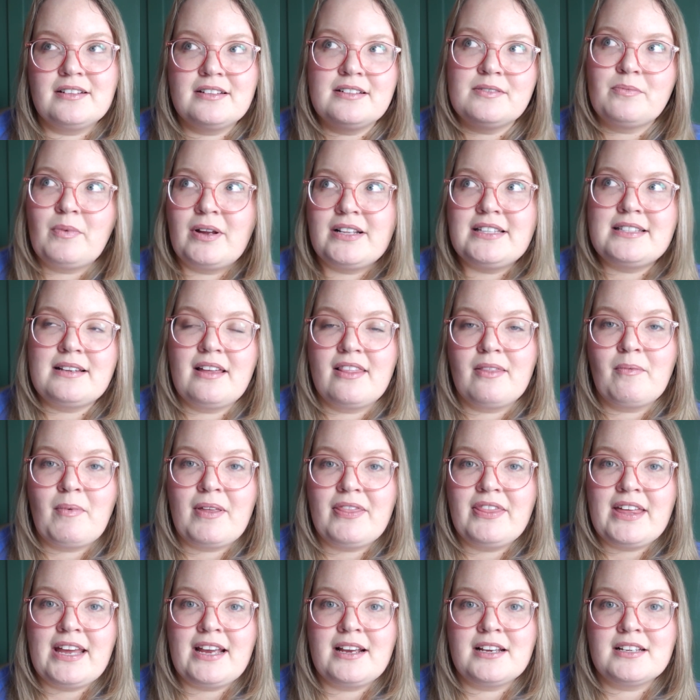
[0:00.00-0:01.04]
one
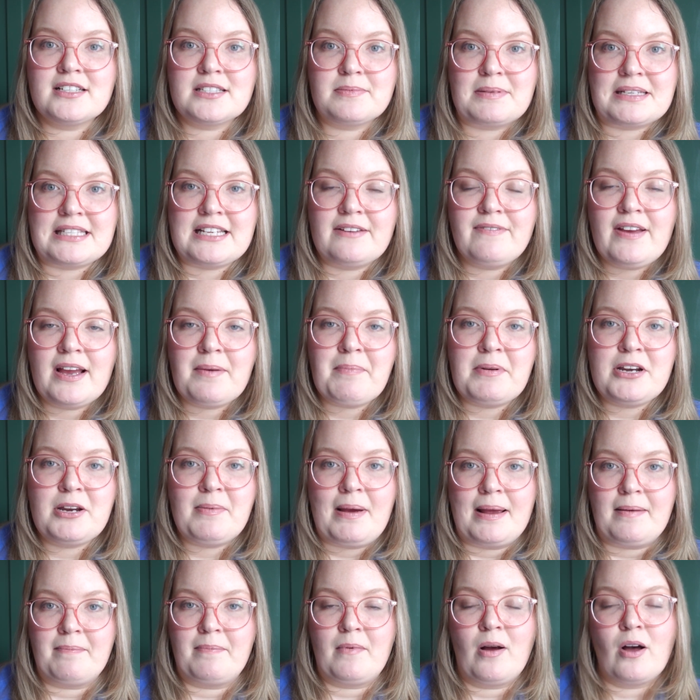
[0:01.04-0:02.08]
thing specific, but you
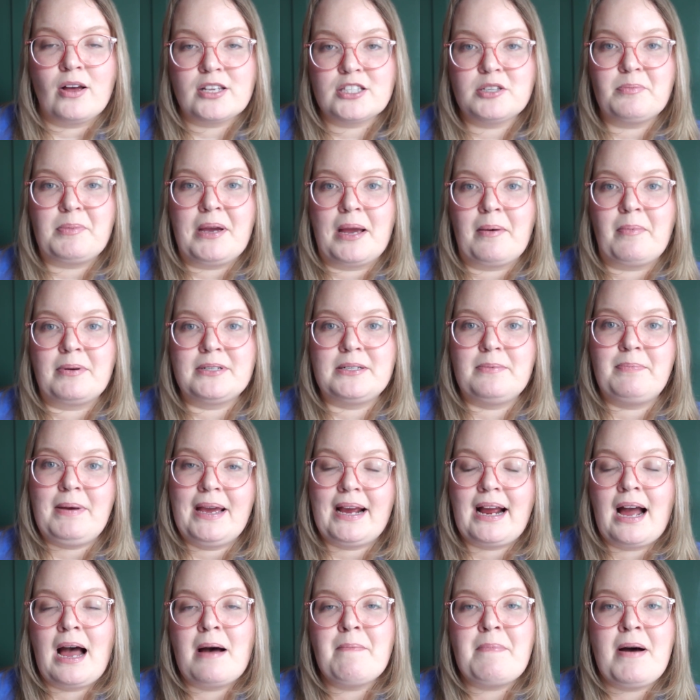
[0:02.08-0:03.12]
might also be able to
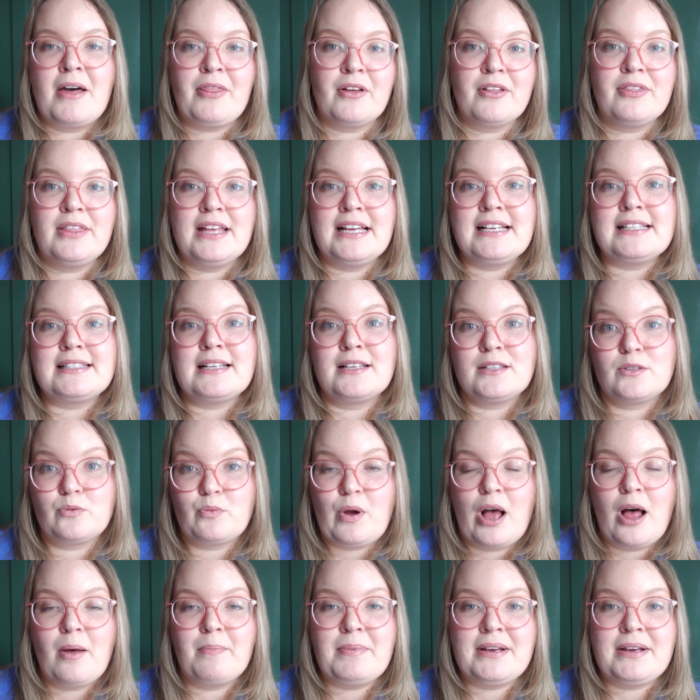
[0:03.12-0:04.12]
pick up other things as well.